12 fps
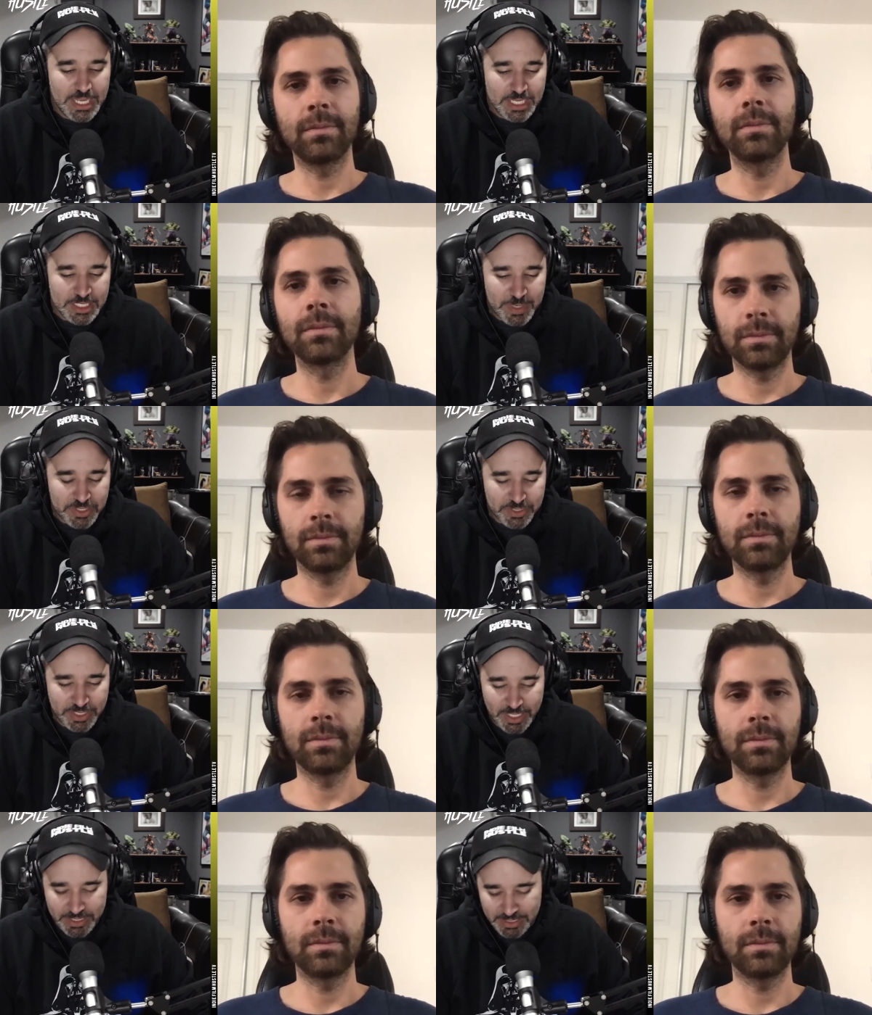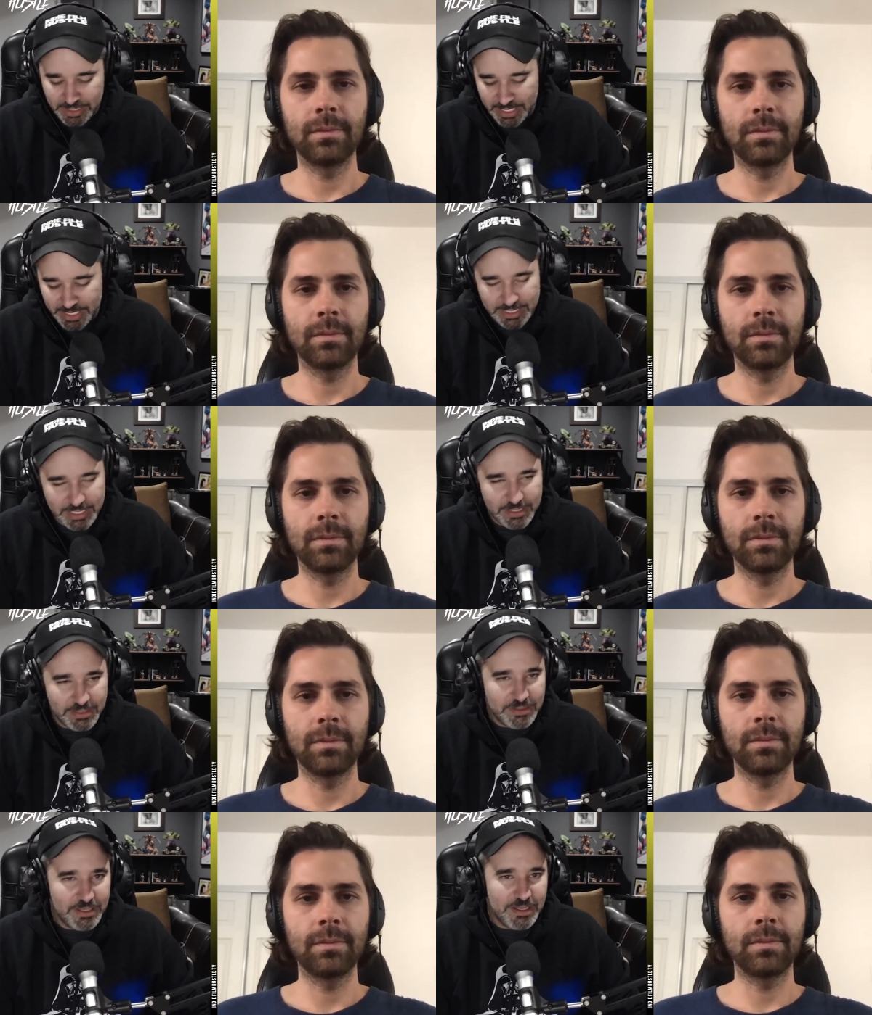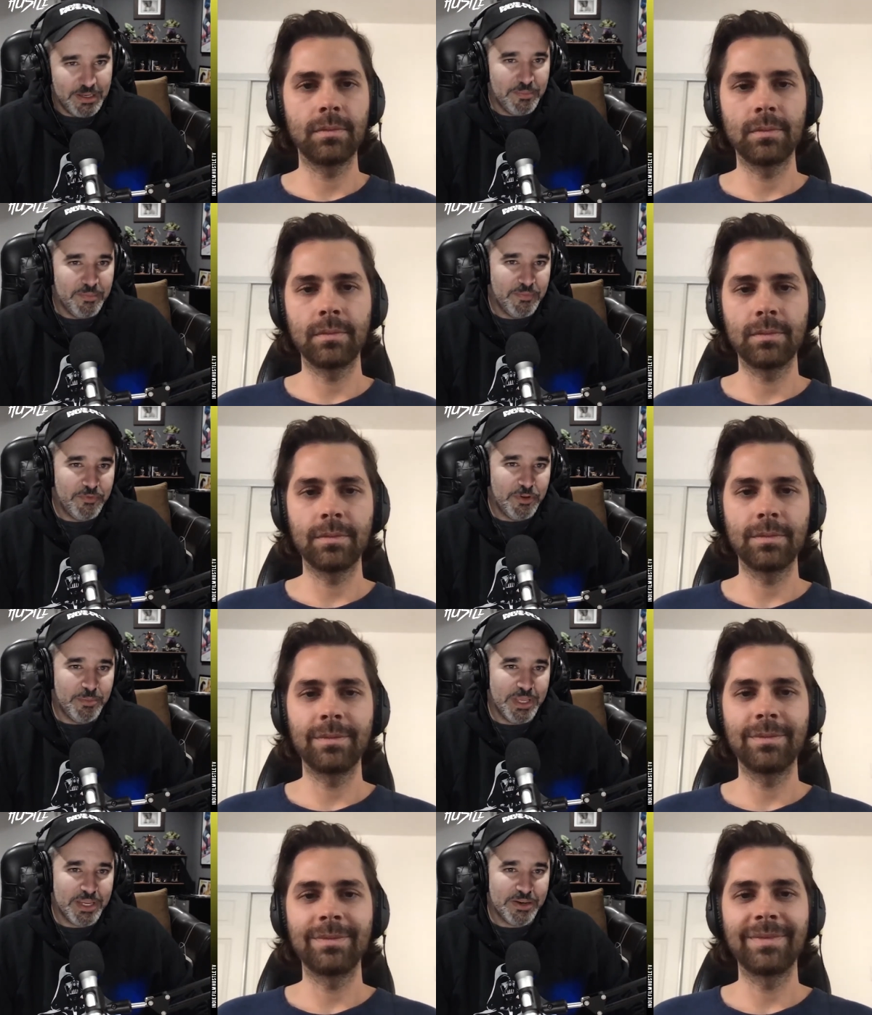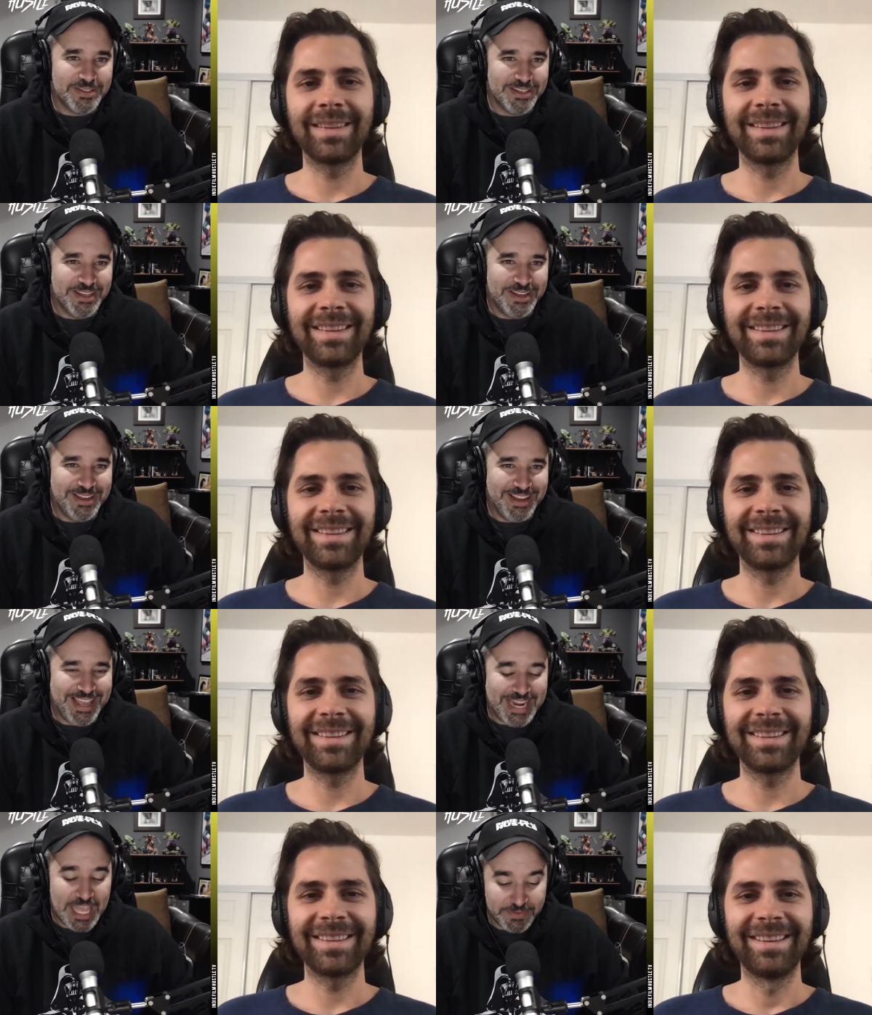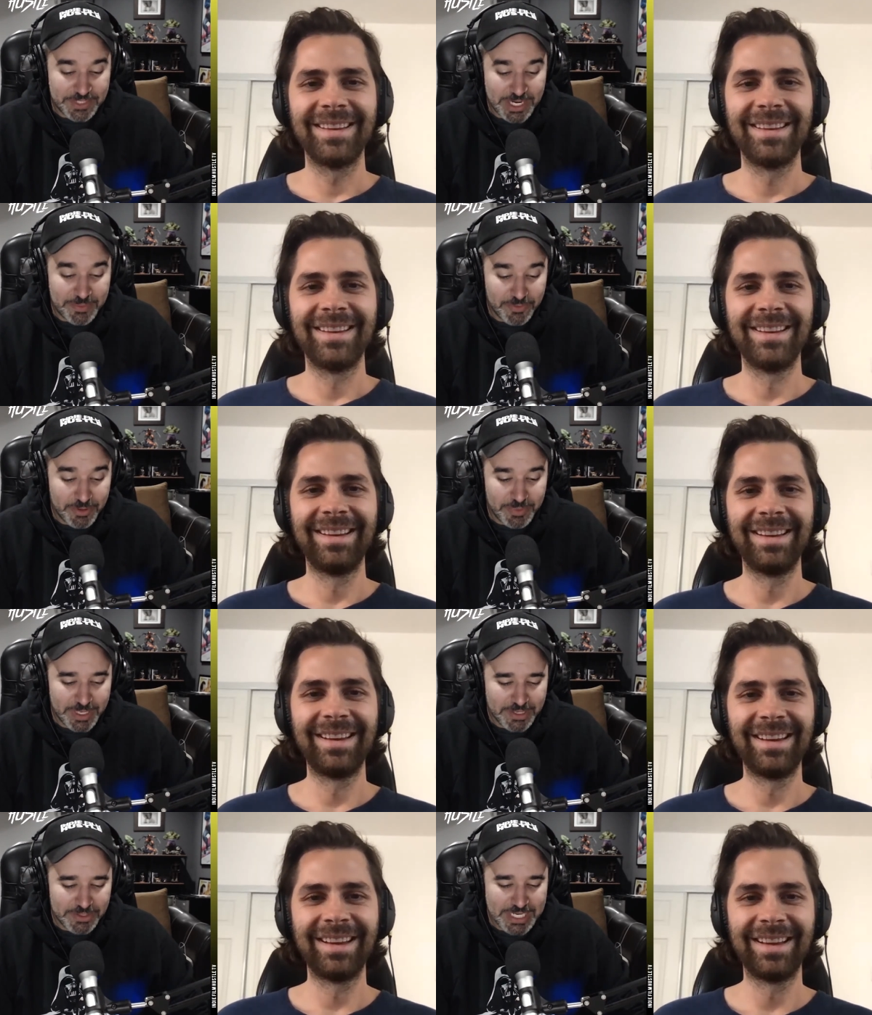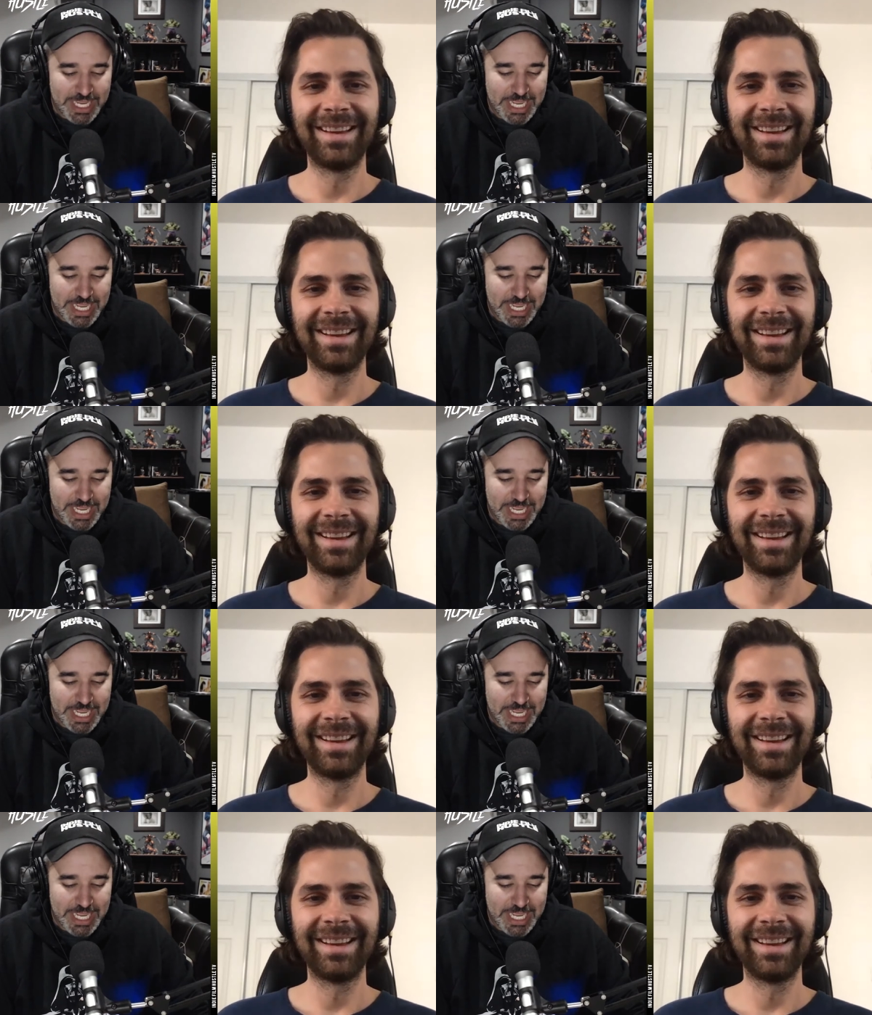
Speaker 1: especially us lazy filmmakers and out-of-shape filmmakers,